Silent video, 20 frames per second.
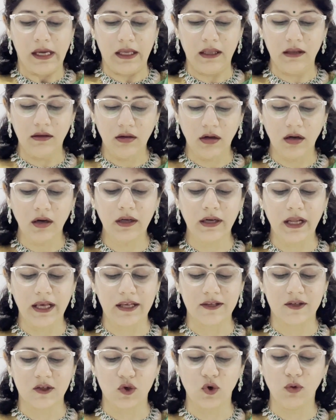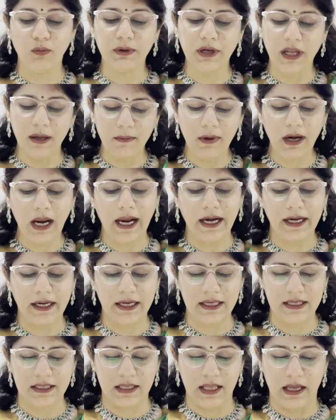In third test tube, dim
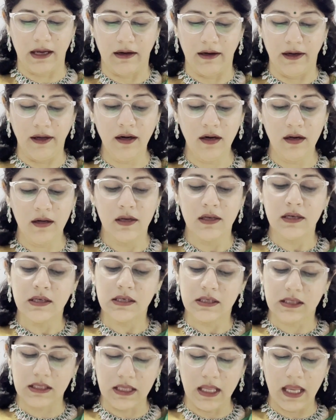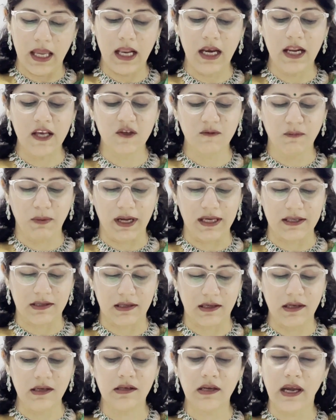light is there, snail is
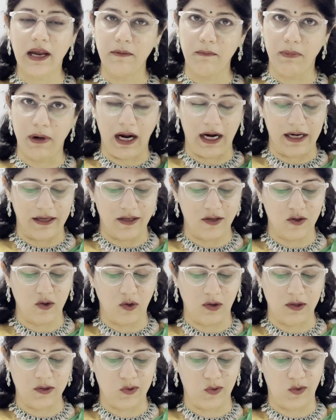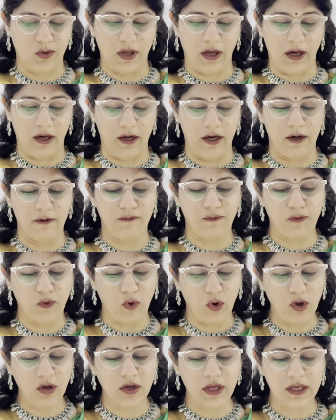present and plant is also there. In
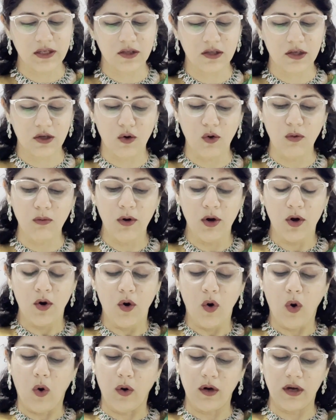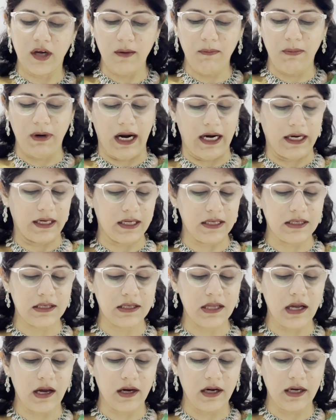fourth test tube, only plant
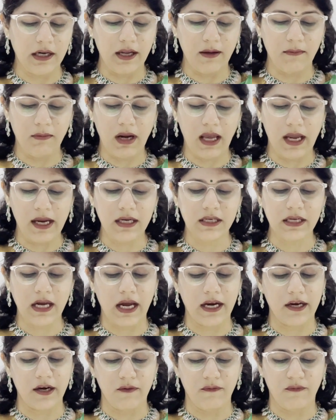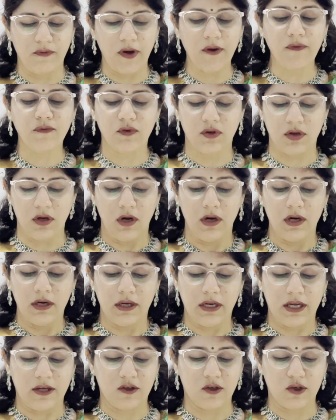is there in dim light and in fifth
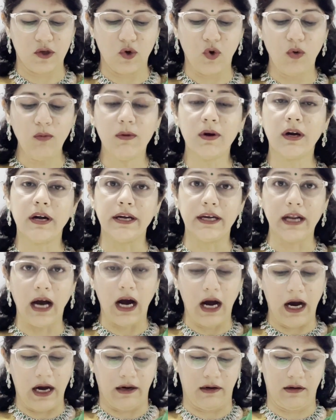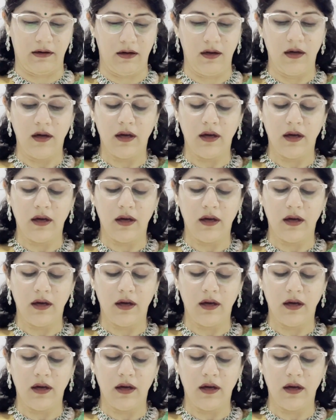test tube, dark.